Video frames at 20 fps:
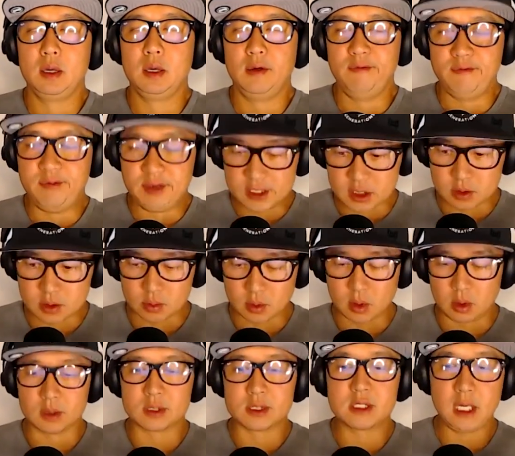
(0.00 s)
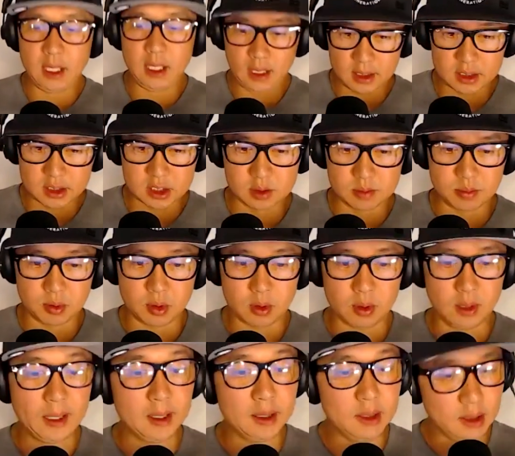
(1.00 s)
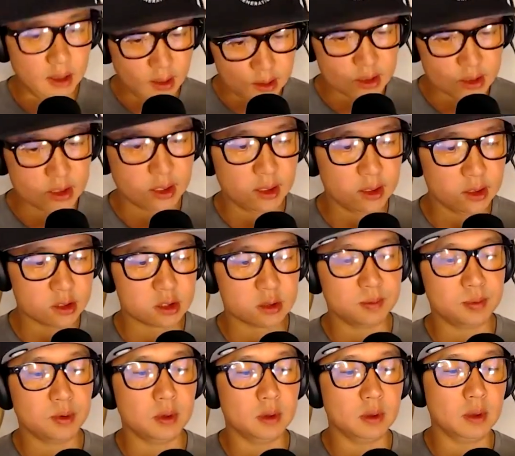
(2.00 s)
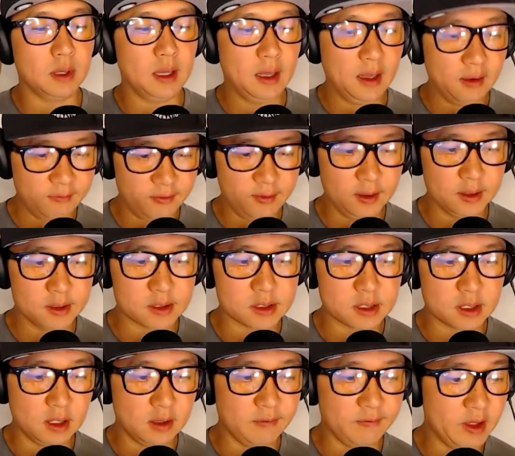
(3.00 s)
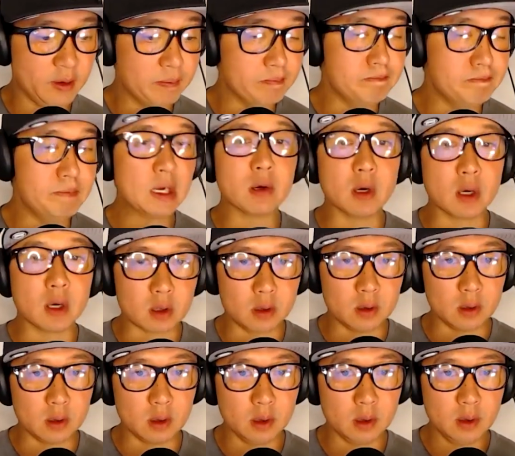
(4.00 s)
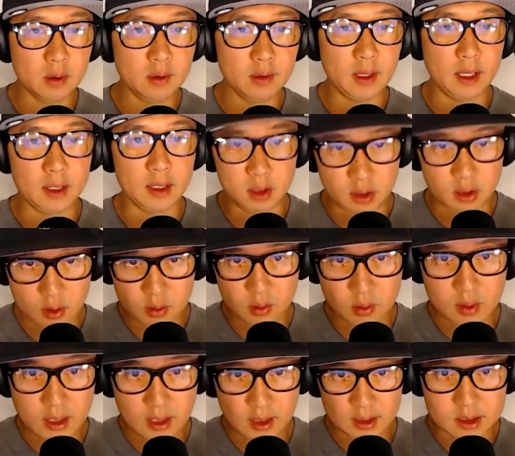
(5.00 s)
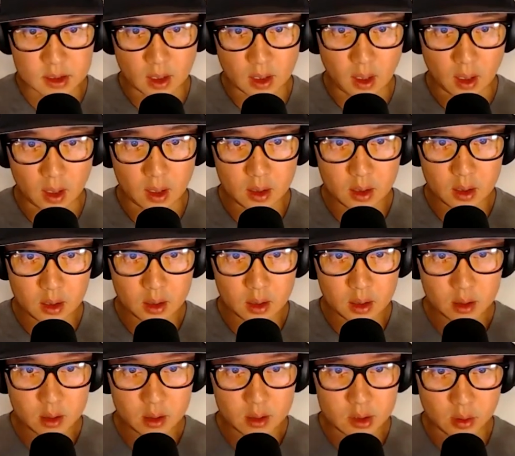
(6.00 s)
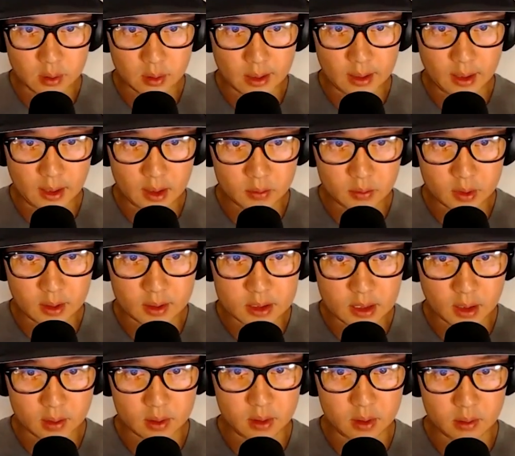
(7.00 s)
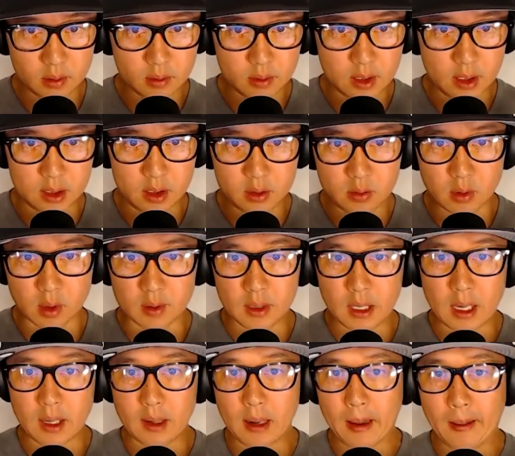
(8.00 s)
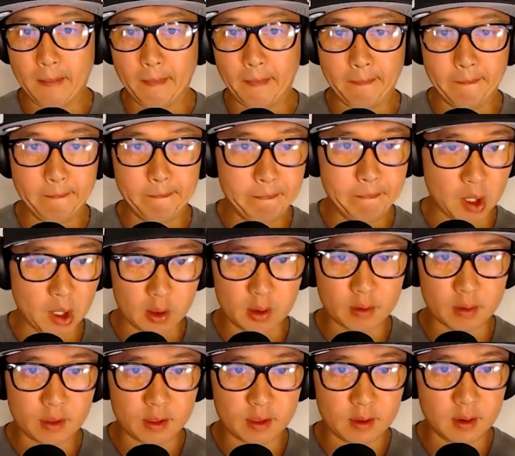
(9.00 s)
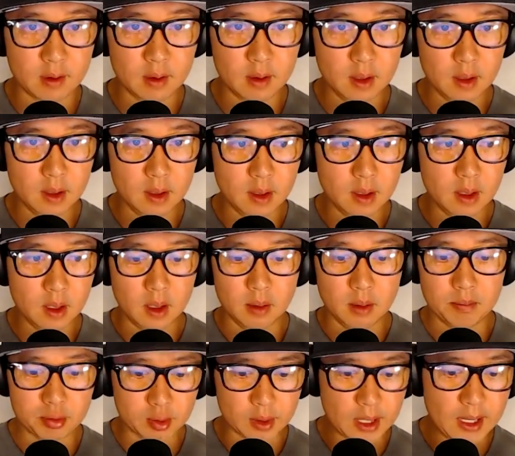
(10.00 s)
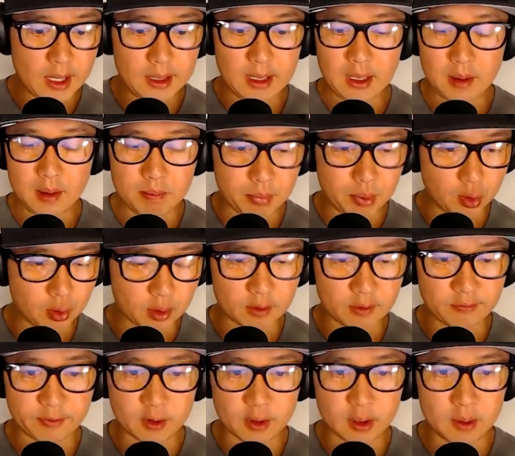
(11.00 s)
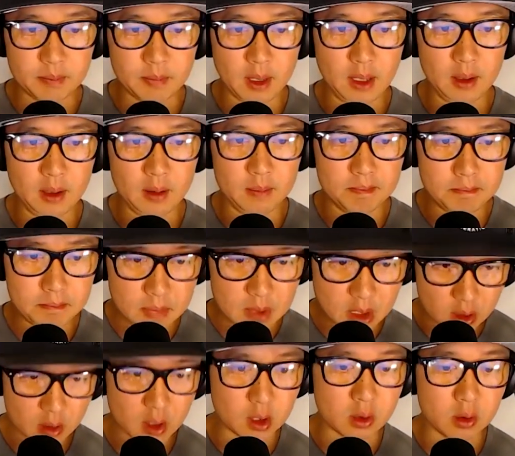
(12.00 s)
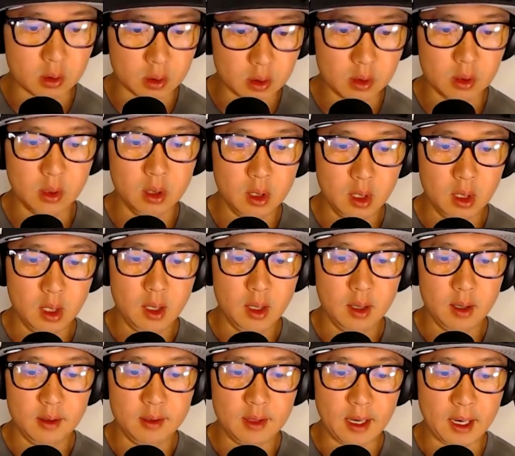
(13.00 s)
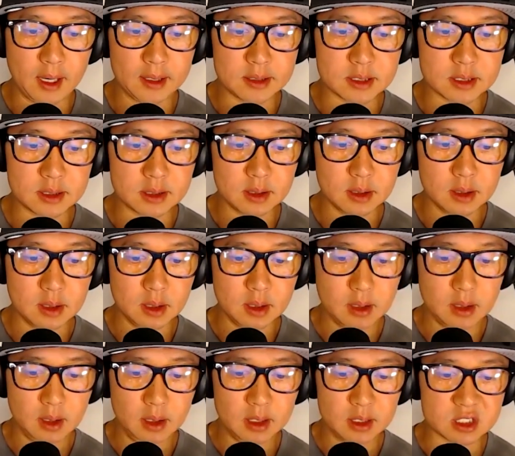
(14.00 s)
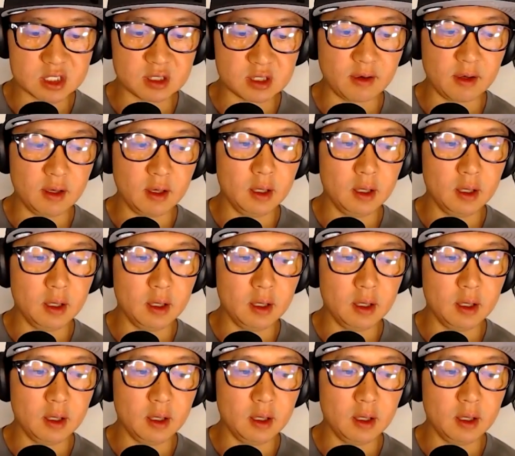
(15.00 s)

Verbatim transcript: visceral, tangible, and intangible evidence of the miracle that you kids are. Don't let anyone tell you that you are not birthed, bred, and born from a miracle that is